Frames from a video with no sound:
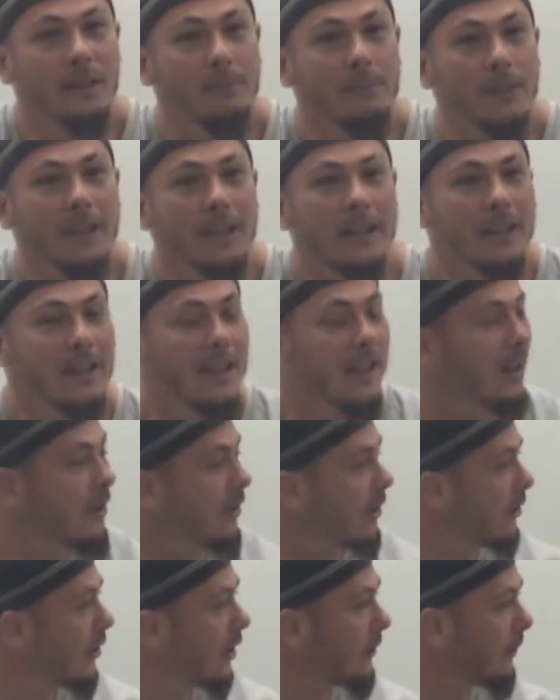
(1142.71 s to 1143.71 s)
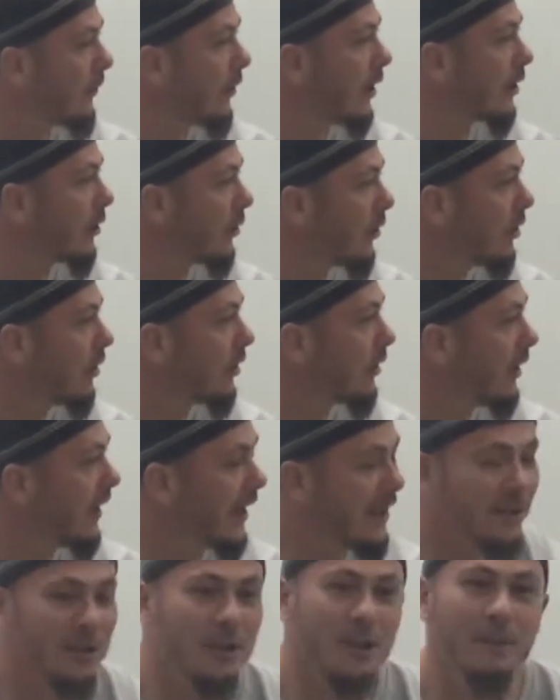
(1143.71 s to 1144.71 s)
and I'm thinking, how can I find God?
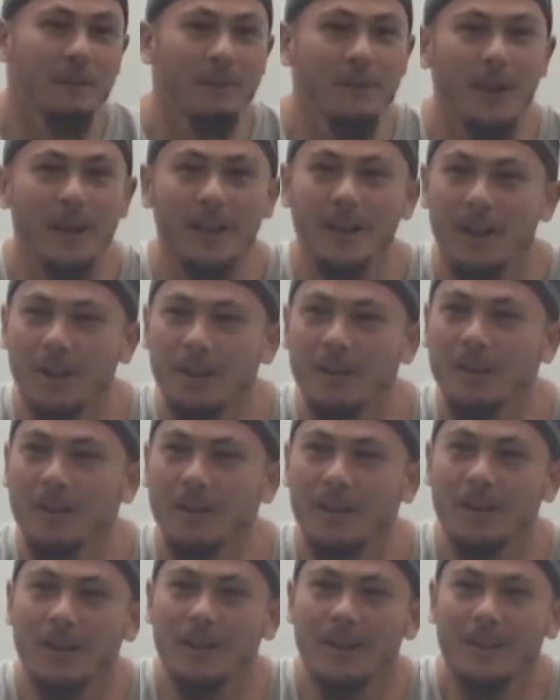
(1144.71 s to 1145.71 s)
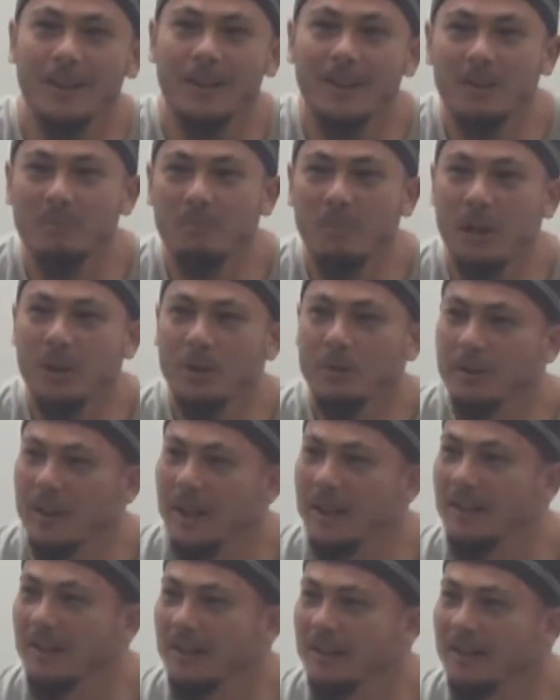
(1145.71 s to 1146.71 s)
How can I find Allah, my
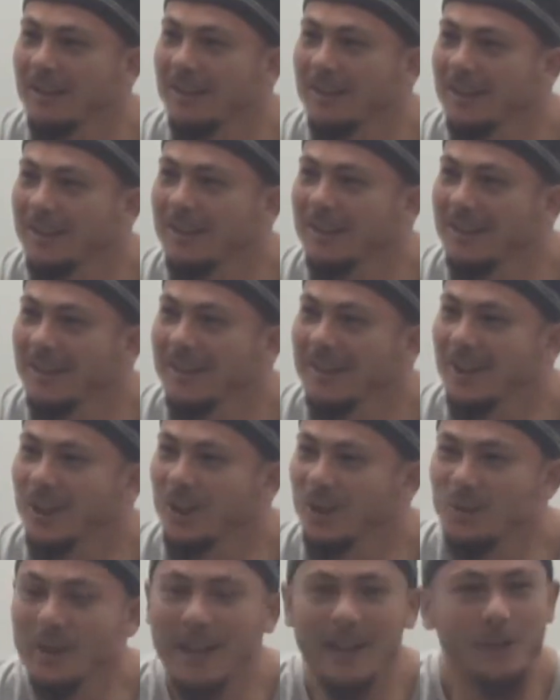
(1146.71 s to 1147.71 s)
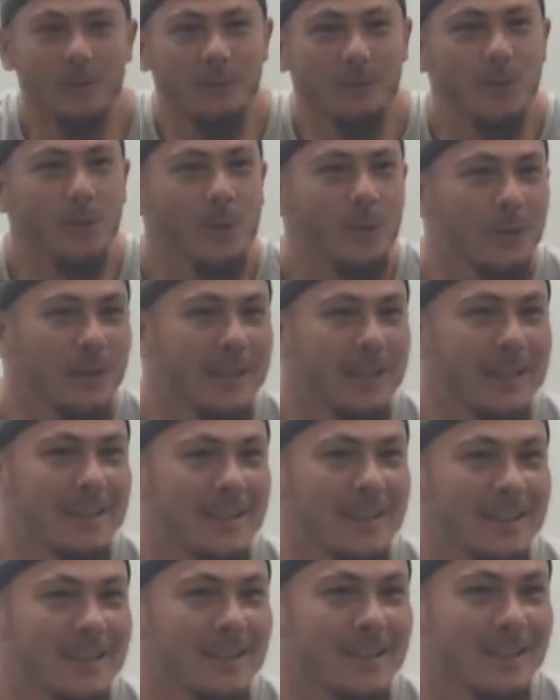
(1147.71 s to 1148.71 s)
Creator? The Creator of all things.
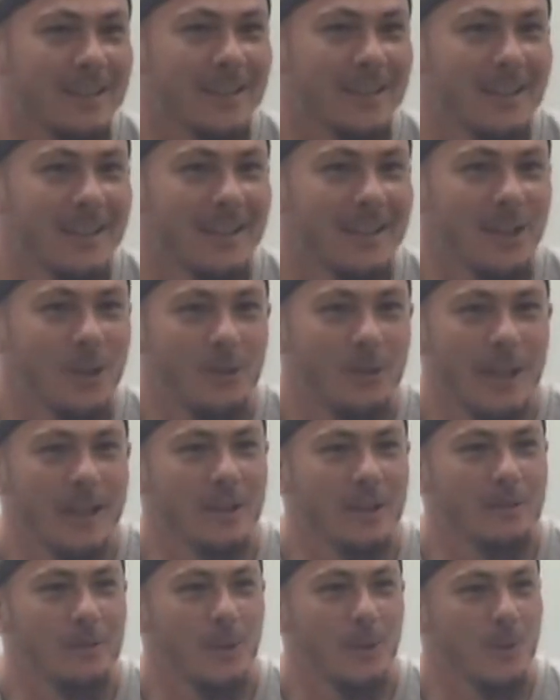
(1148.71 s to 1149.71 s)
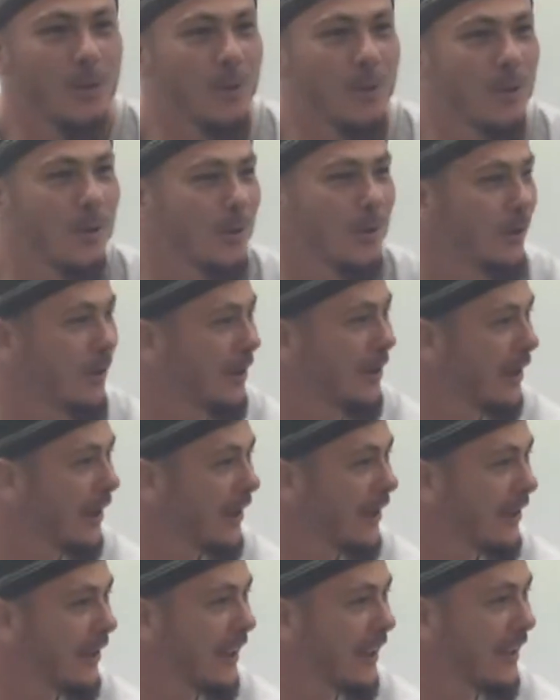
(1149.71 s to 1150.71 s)
The Creator of all
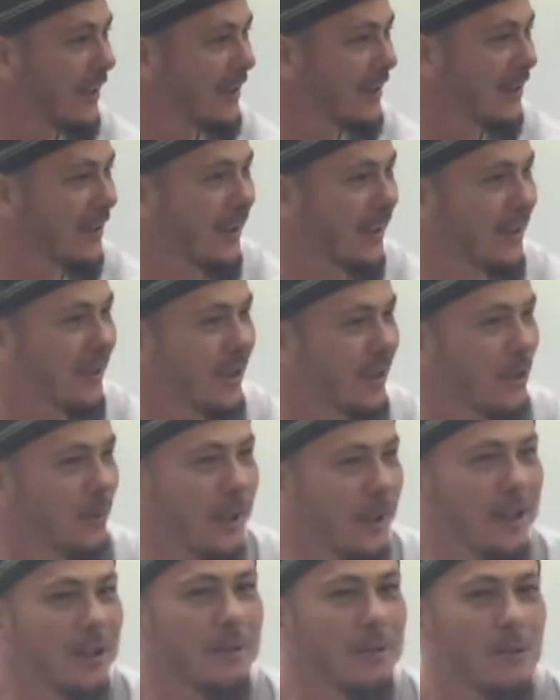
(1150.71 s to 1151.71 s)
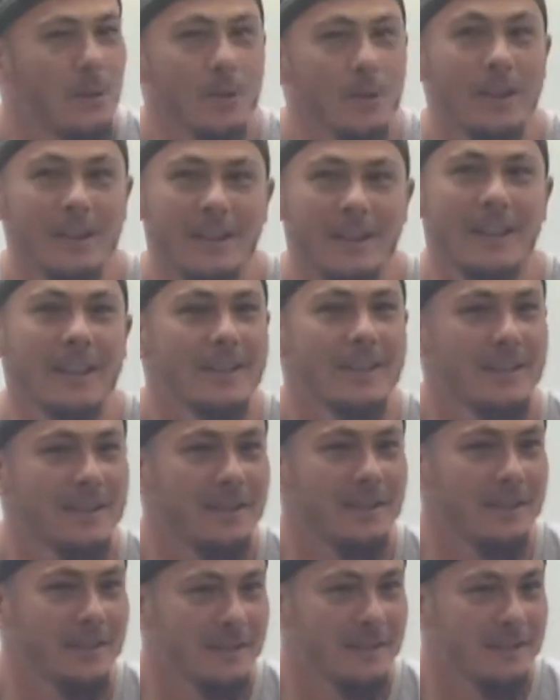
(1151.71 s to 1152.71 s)
things, and the Creator of all that's in
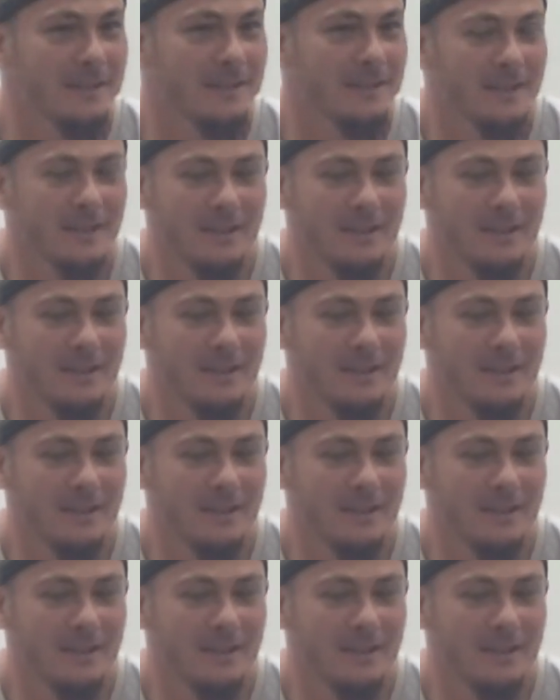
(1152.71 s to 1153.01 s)
existence.